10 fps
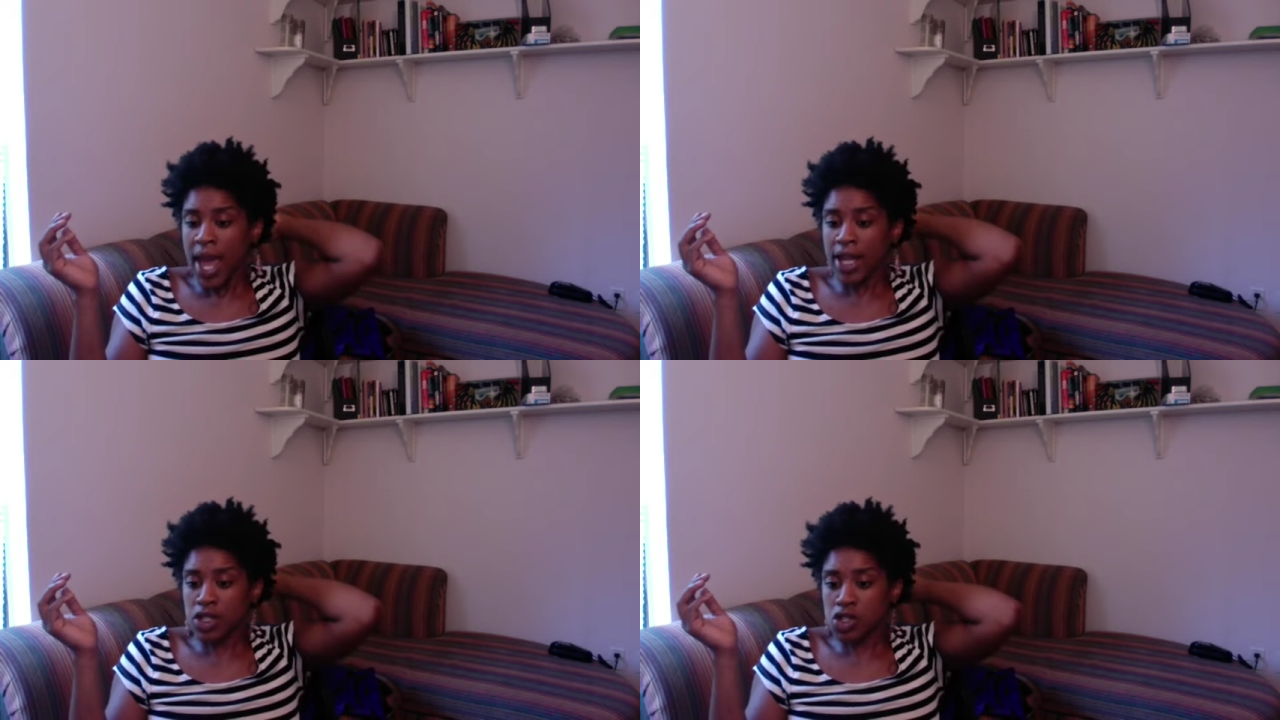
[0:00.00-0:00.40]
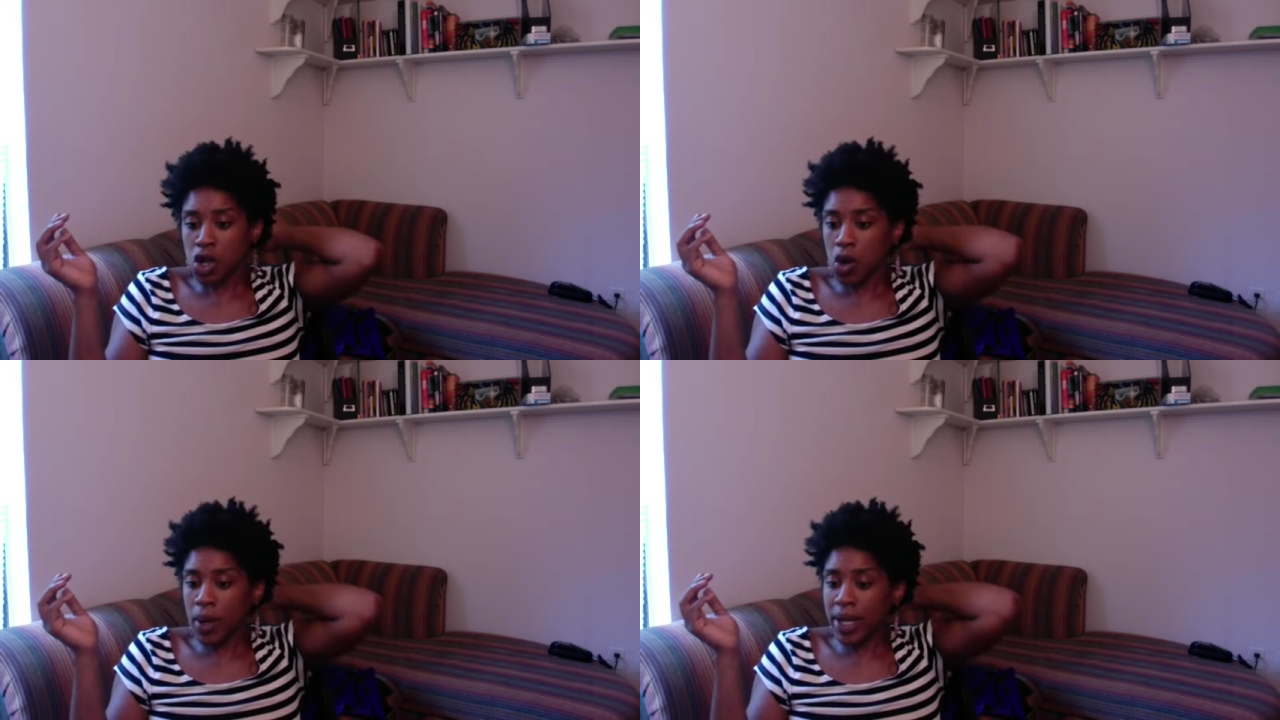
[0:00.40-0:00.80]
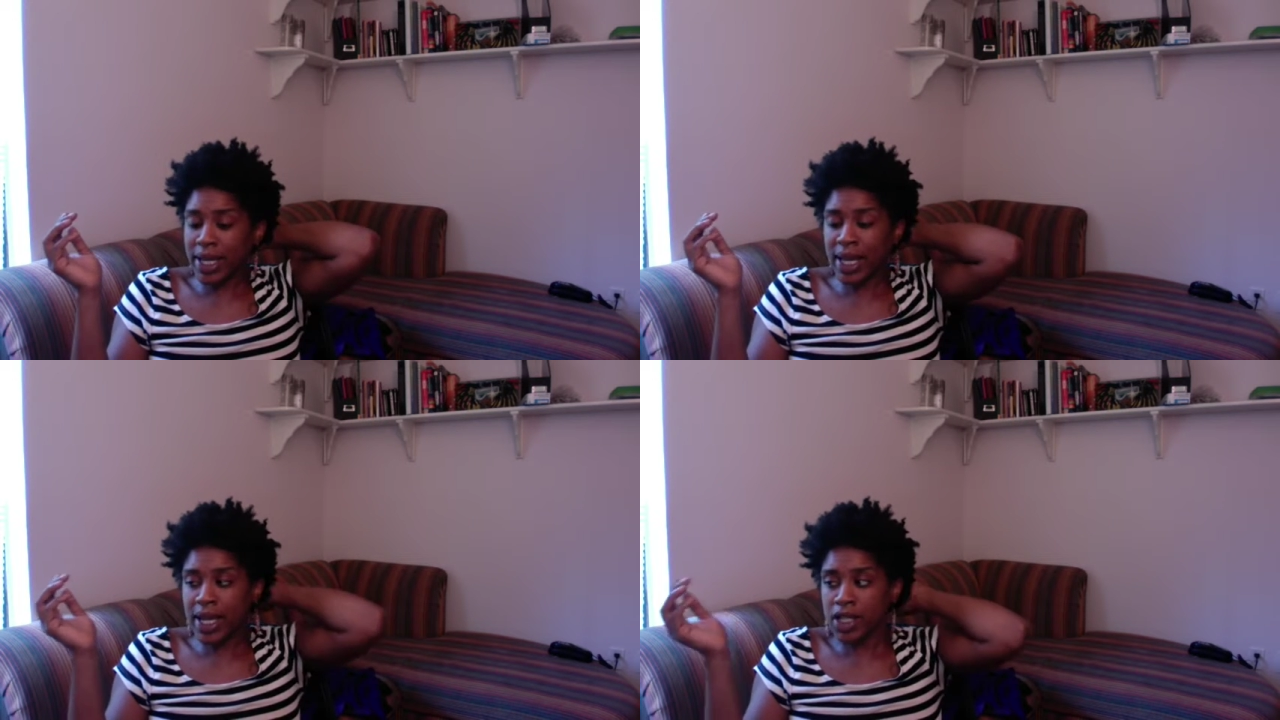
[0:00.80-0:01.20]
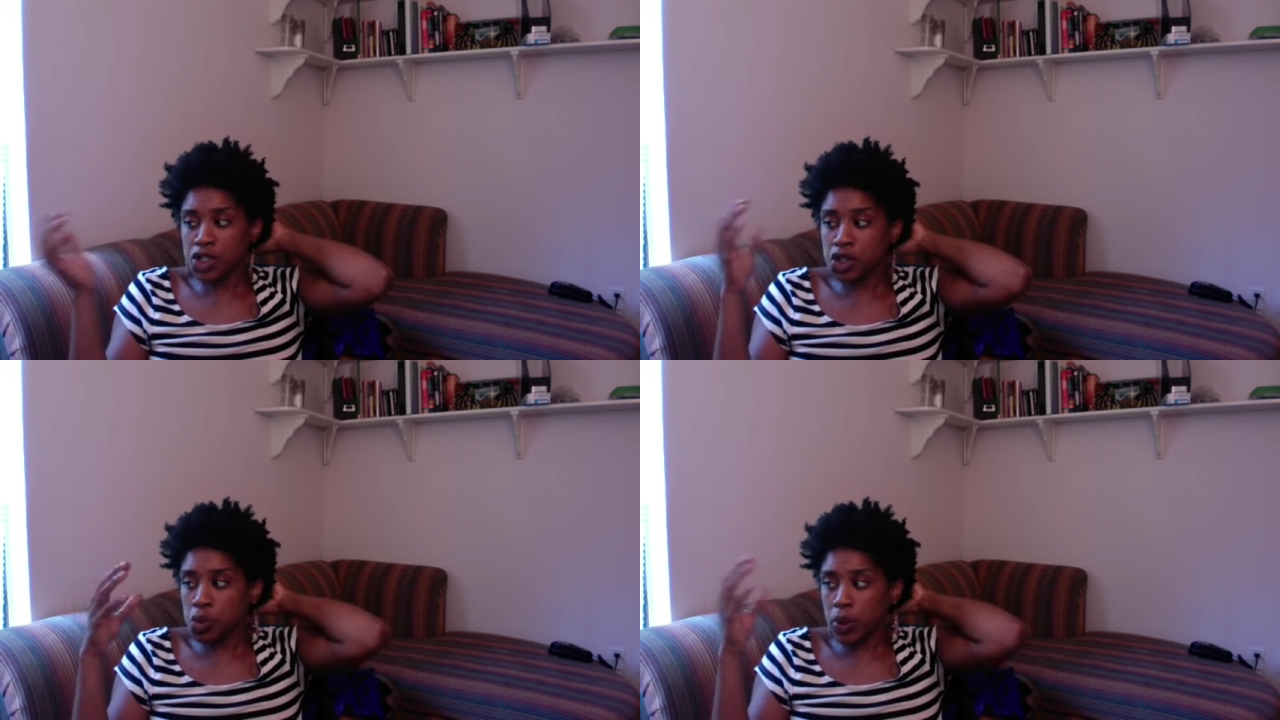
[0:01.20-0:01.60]
And so again,
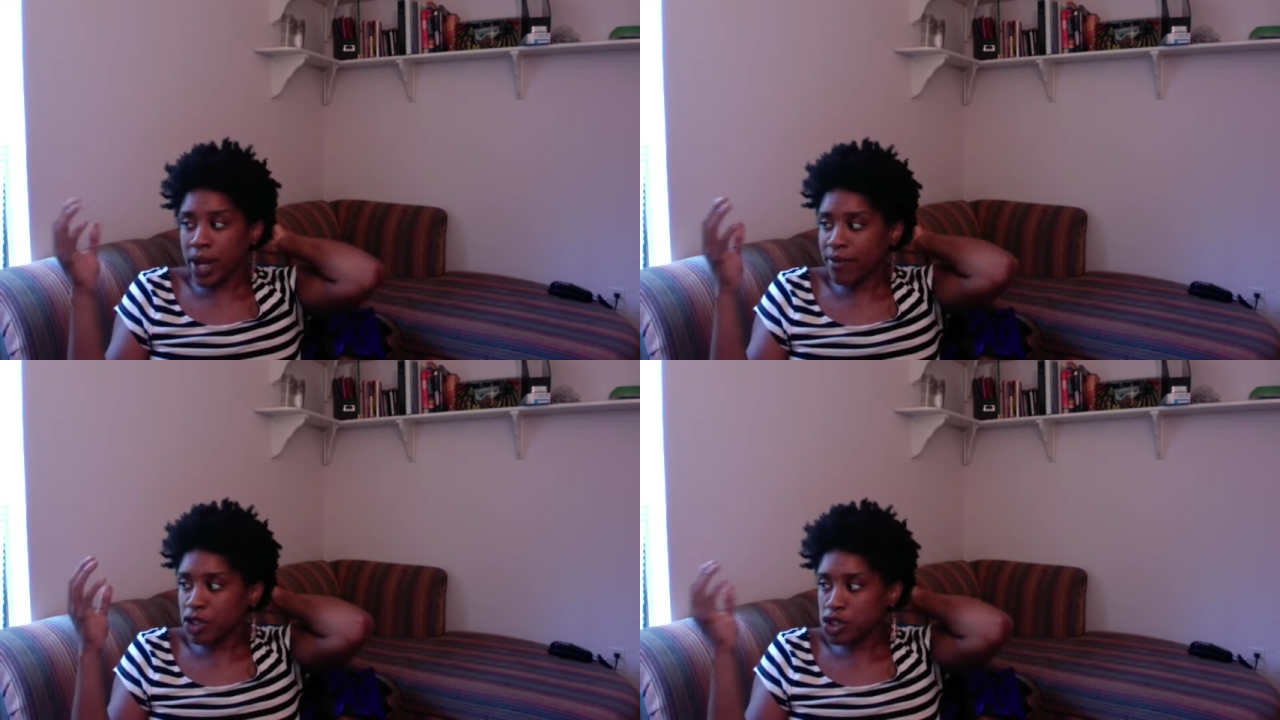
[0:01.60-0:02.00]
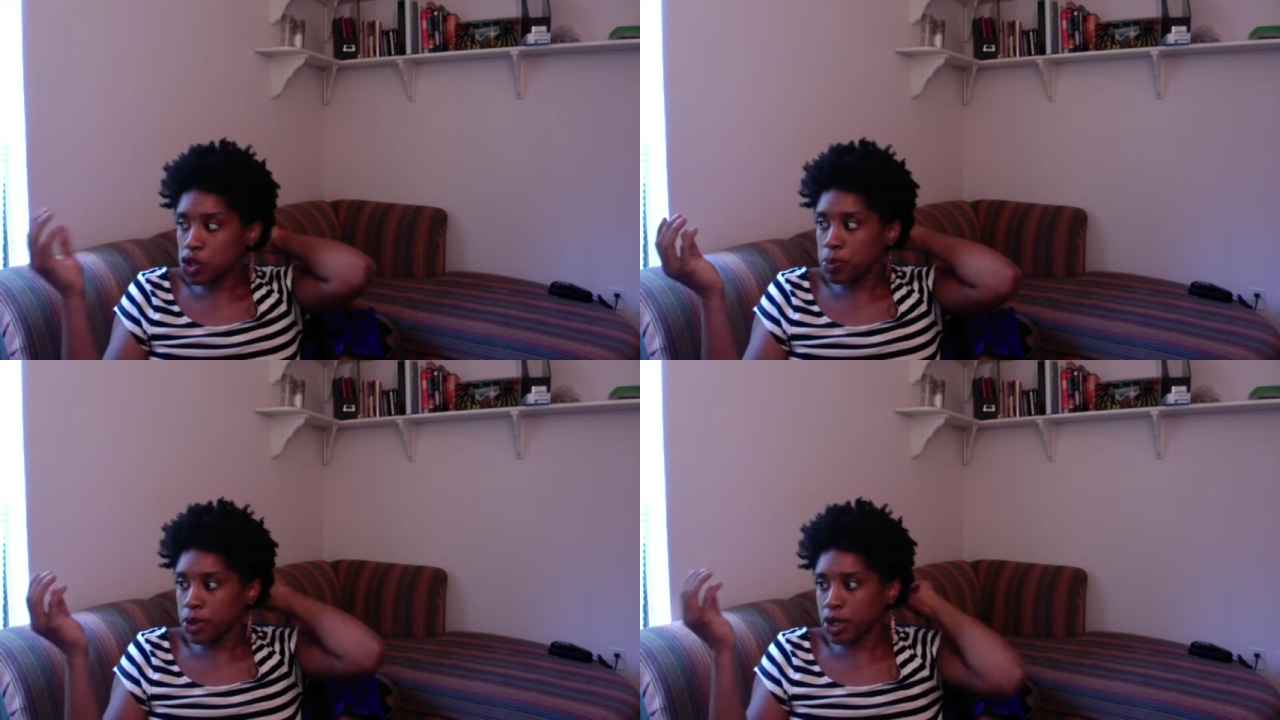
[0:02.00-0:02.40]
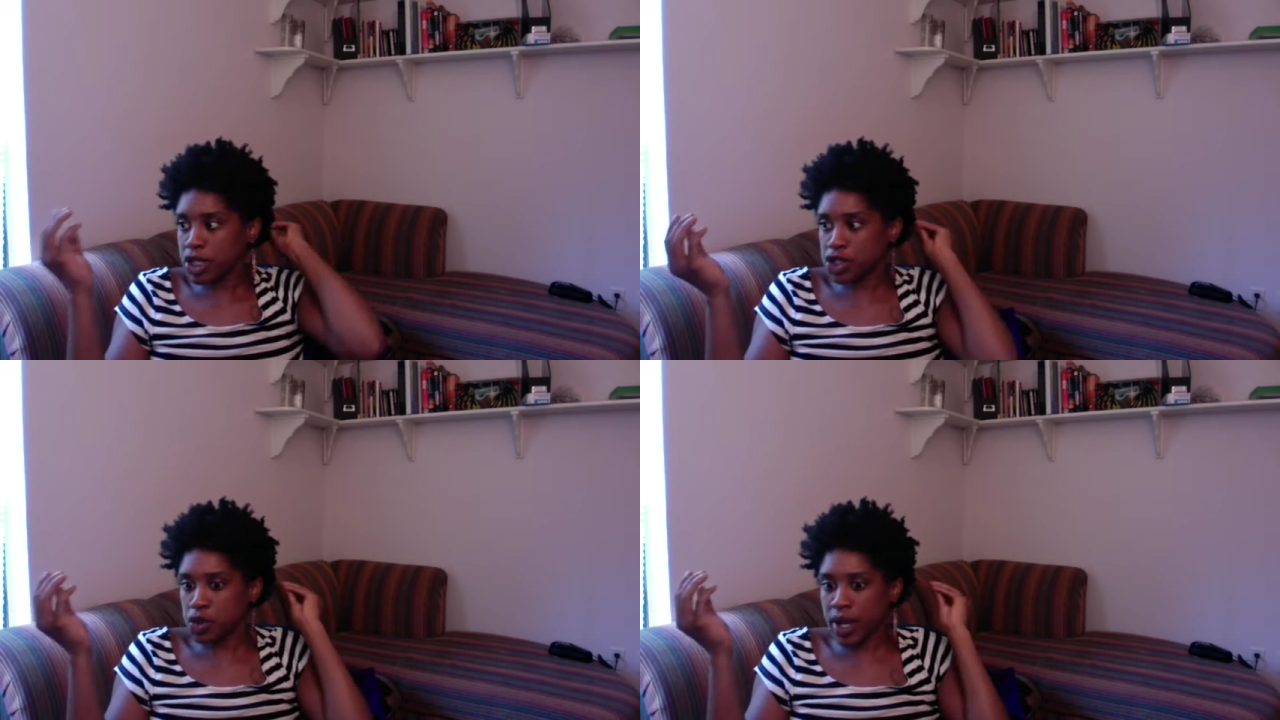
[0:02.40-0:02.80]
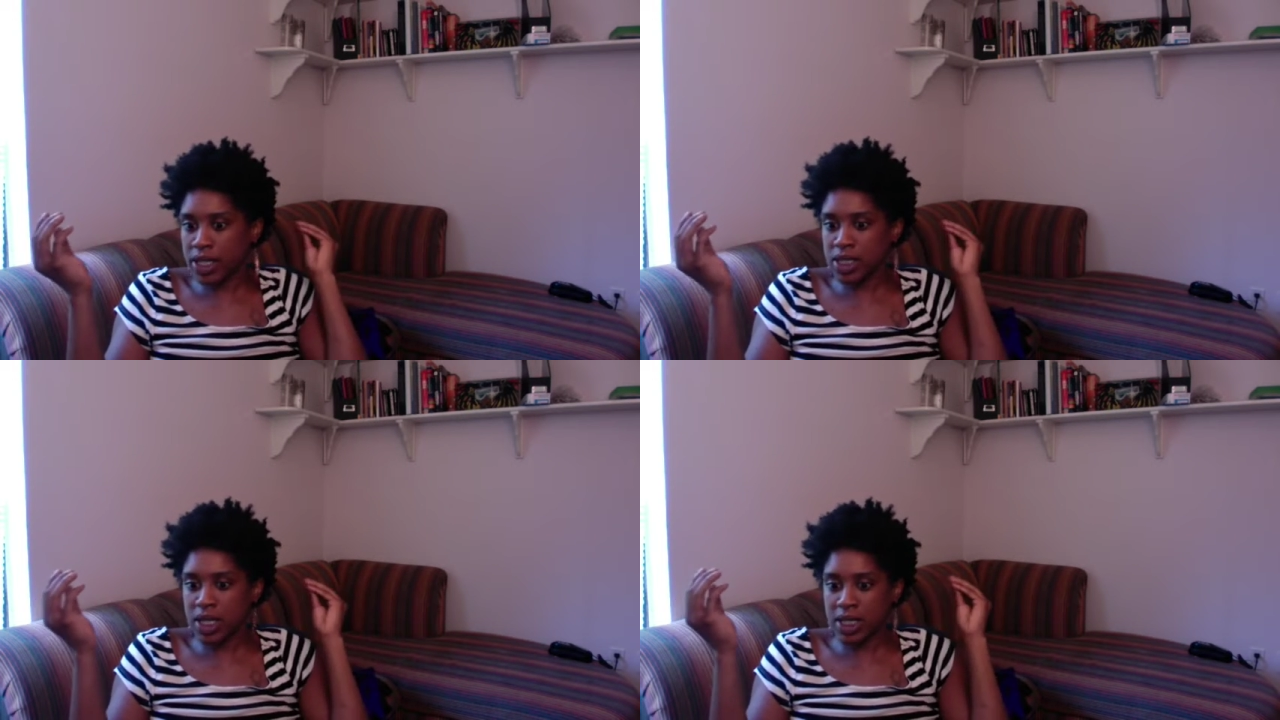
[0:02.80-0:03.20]
whenever Jupiter is
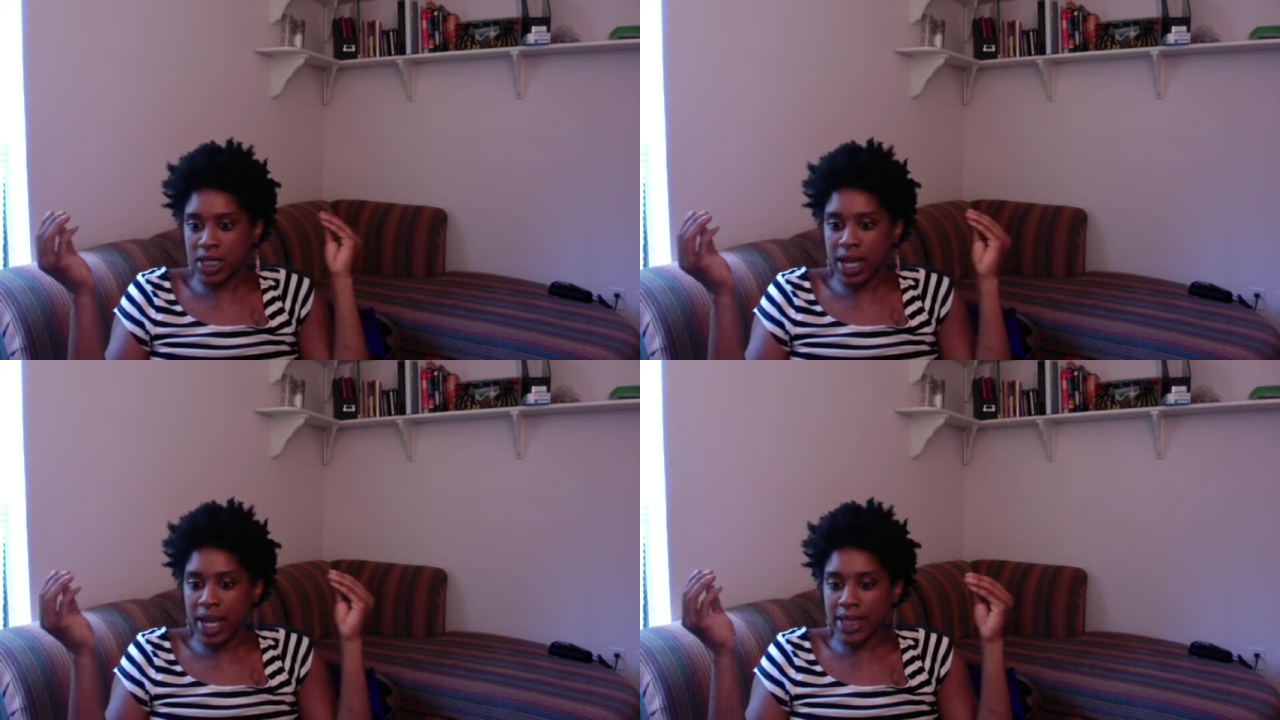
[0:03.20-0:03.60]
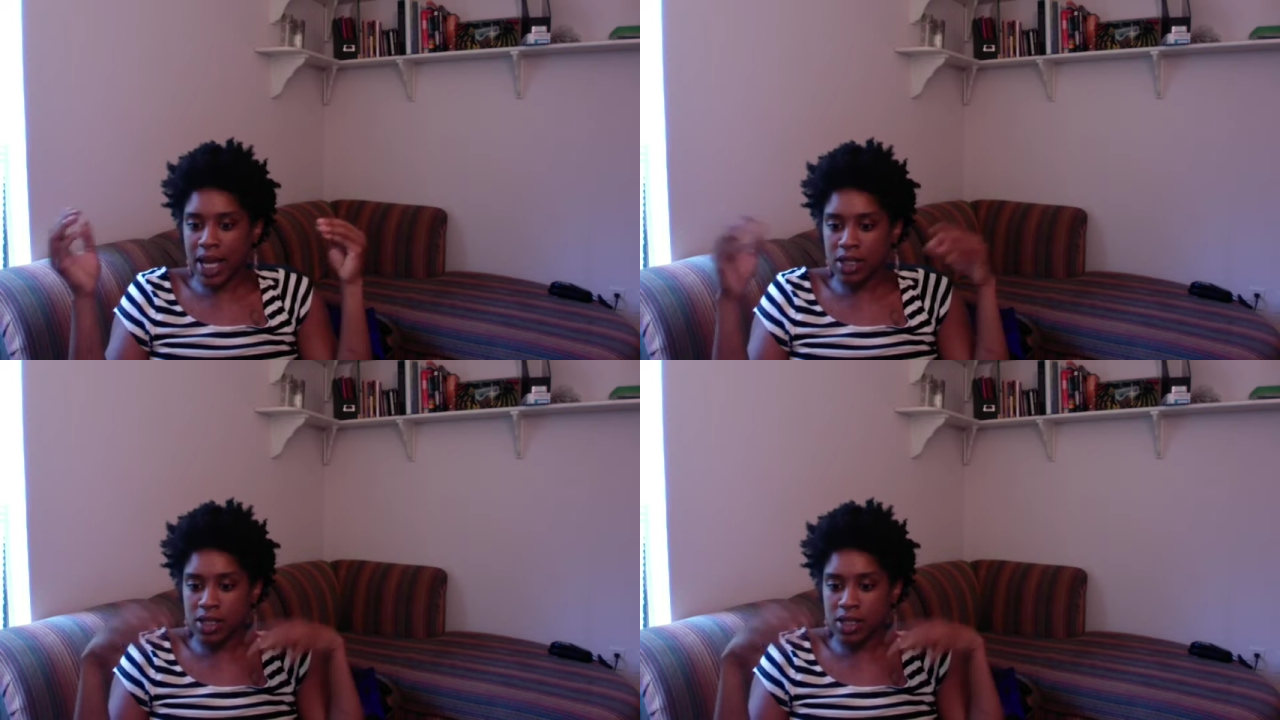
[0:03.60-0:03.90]
transiting the 9th house,